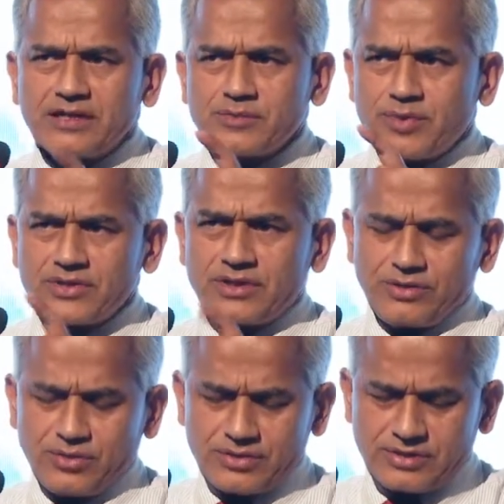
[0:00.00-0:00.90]
And
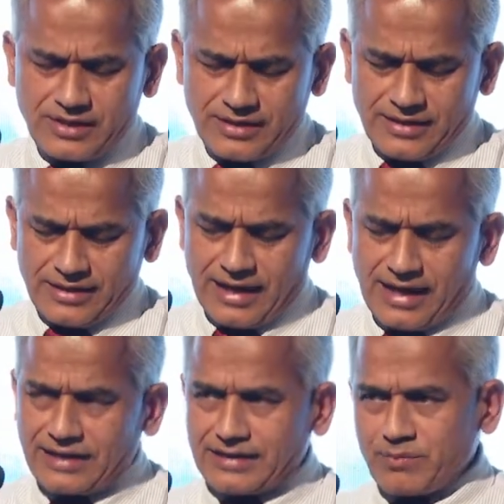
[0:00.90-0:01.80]
especially those
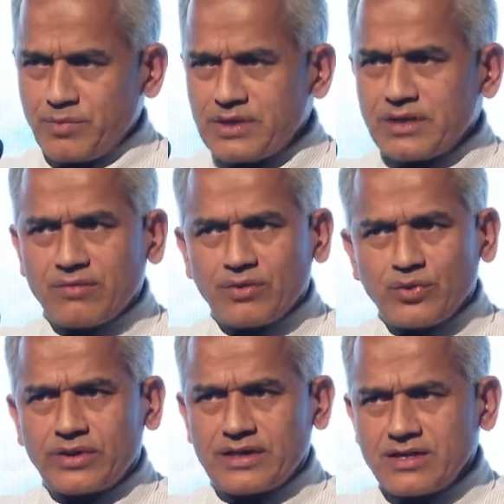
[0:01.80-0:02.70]
are at a mid-level
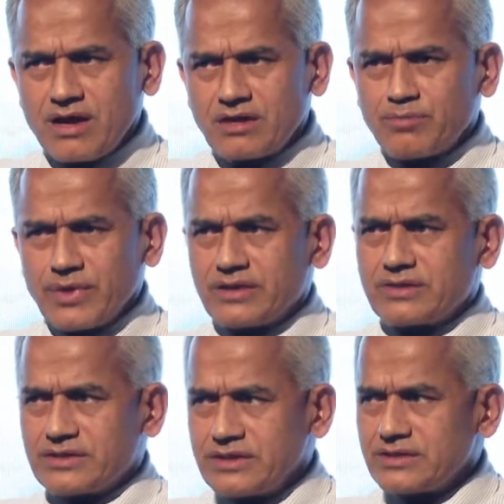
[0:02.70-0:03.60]
who cannot
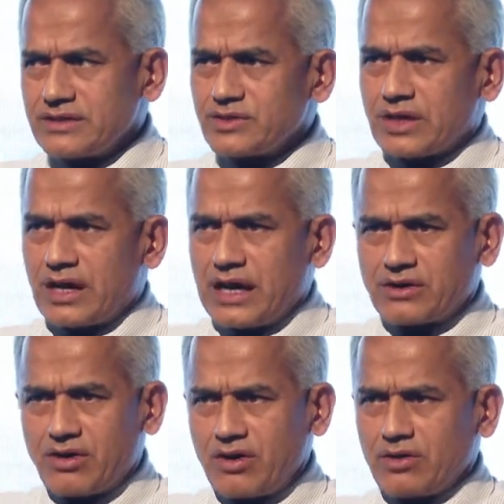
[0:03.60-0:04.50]
make decisions
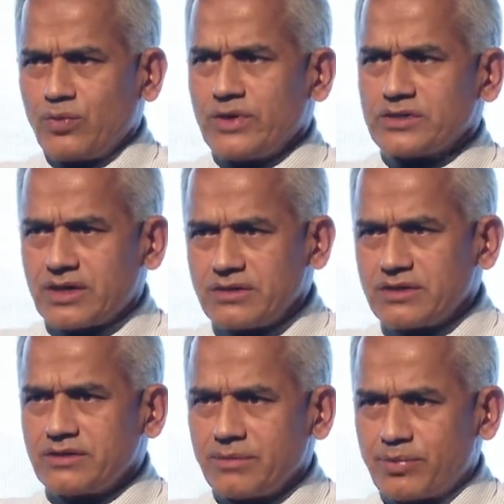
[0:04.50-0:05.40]
are always
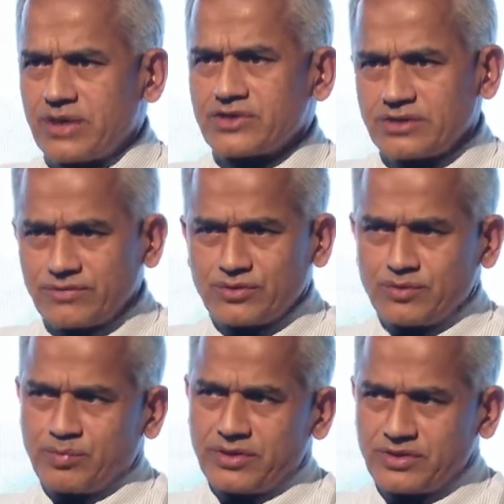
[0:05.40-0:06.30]
under the pressure of the
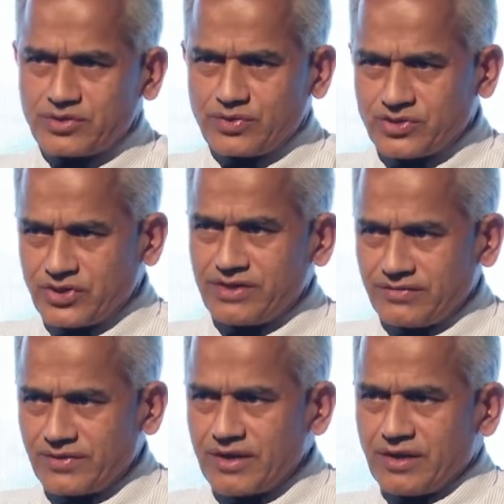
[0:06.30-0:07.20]
superiors to
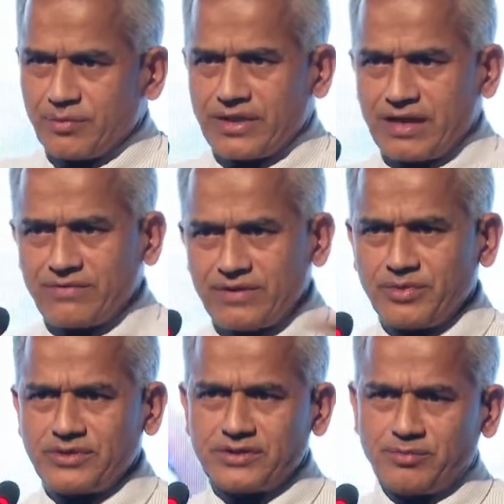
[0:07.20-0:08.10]
achieve, but they have
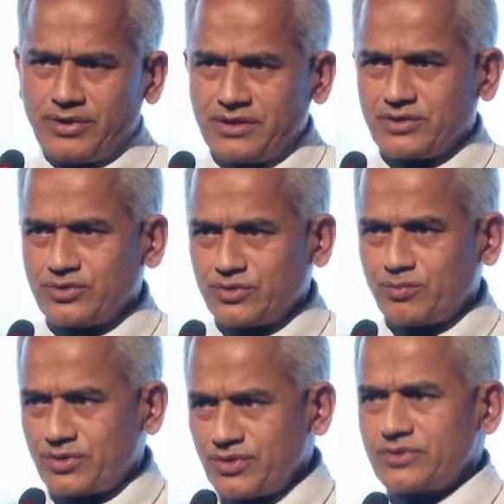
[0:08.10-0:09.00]
limited ability to
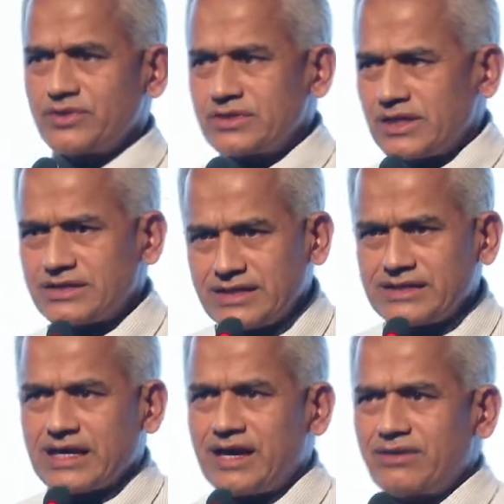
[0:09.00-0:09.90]
produce results.
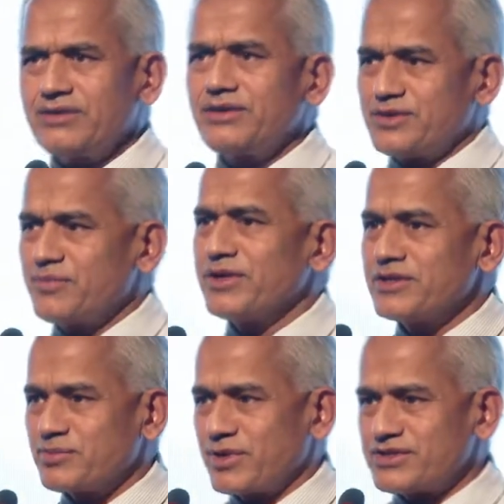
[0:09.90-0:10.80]
It's are under
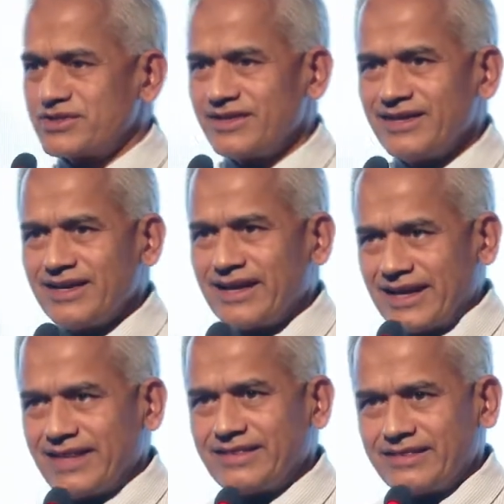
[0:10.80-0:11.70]
tremendous pressure,
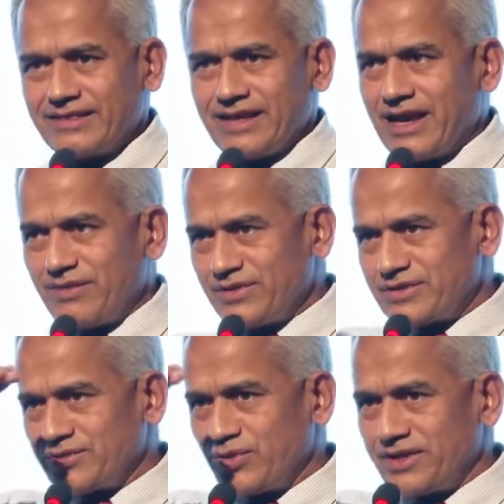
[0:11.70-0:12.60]
and they have
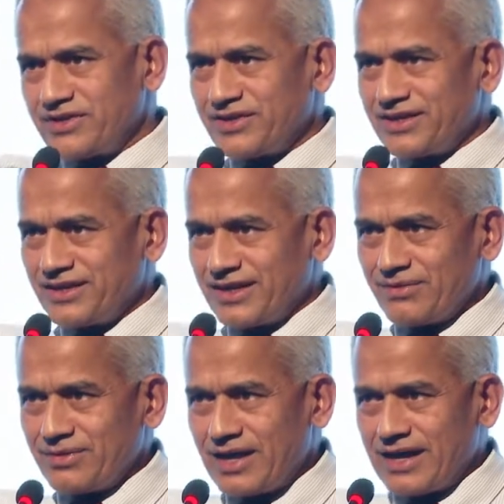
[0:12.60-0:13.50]
this noradrenaline
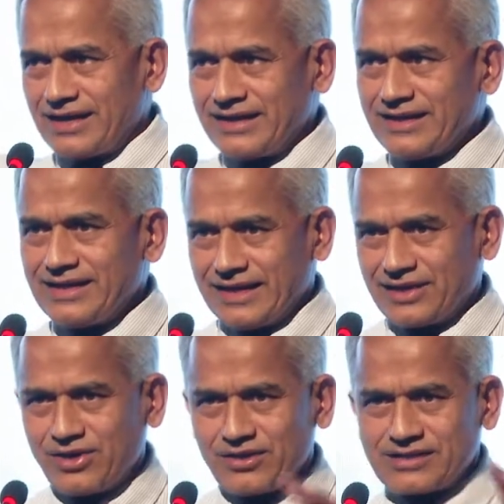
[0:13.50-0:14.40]
level high
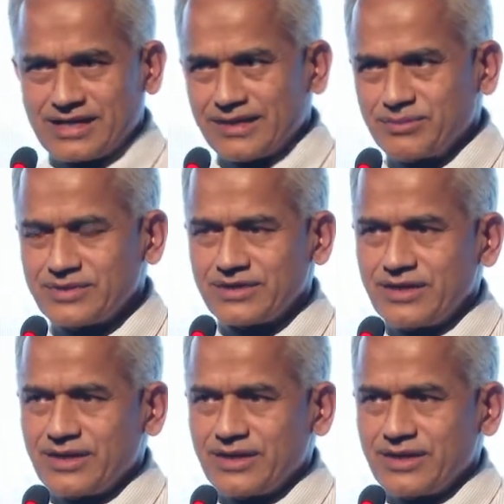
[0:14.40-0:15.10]
at all times.